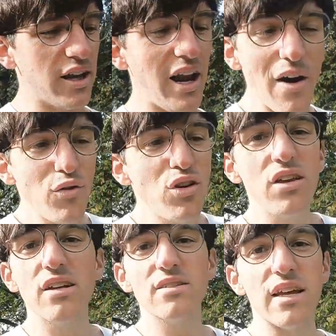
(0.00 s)

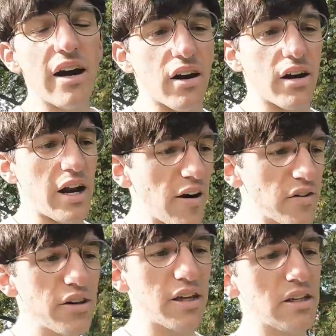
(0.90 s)
everything is there and
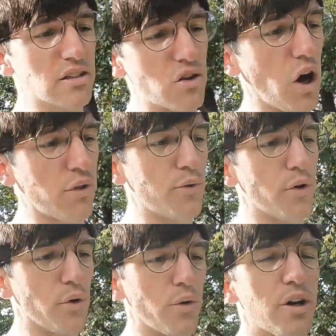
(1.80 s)
everything is thought through.